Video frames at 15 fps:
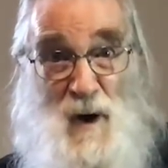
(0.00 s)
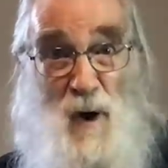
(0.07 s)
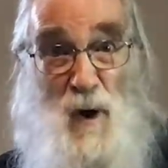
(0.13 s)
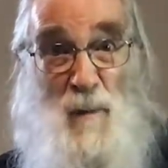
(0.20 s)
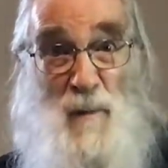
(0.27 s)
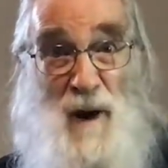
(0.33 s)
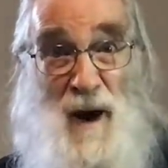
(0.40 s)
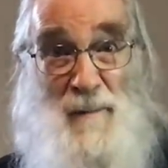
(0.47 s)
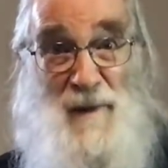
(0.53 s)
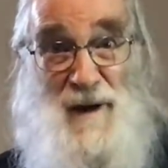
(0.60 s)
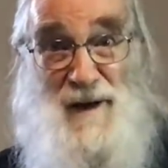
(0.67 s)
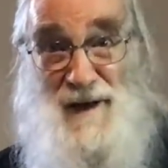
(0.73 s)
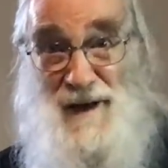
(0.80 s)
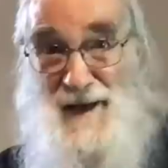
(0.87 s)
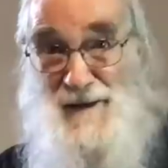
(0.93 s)

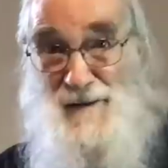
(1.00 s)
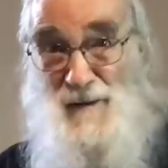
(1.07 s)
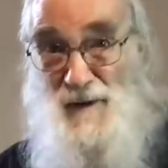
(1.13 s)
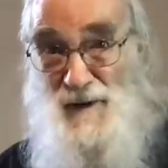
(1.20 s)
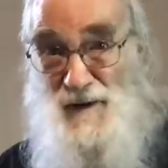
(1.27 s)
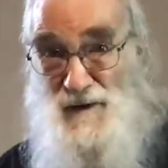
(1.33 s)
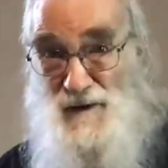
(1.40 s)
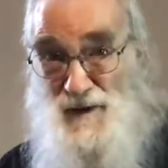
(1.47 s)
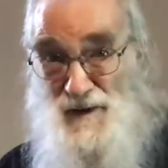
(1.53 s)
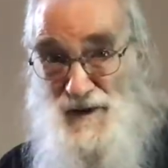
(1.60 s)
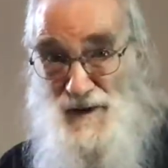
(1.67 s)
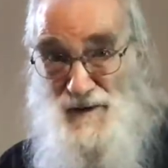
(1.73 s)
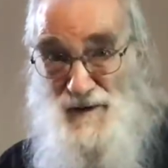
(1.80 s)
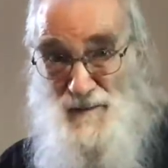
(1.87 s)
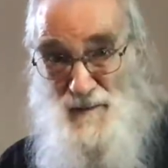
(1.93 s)
Obama and all these
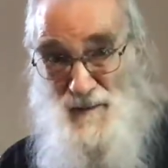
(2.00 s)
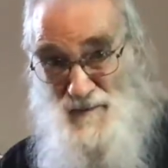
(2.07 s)
other